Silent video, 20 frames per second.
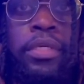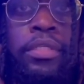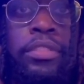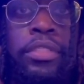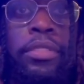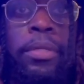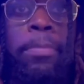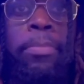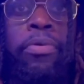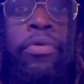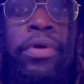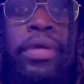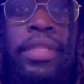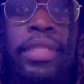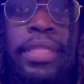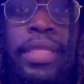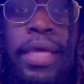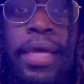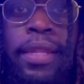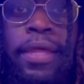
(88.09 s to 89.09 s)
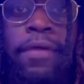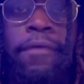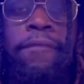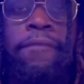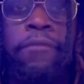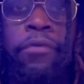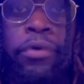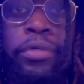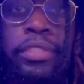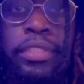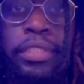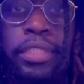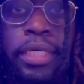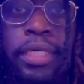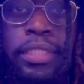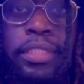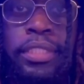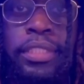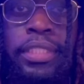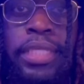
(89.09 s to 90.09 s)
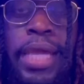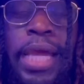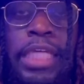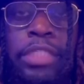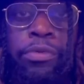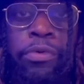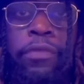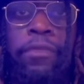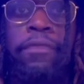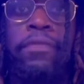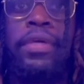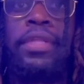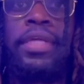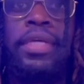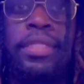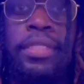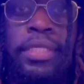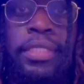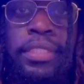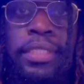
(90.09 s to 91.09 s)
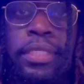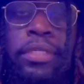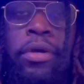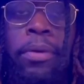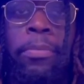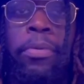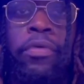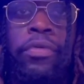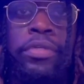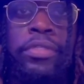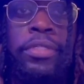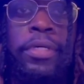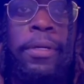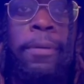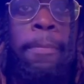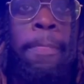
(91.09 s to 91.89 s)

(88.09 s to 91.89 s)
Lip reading: to the point that it forces us, as we're feeling this in our birth chart,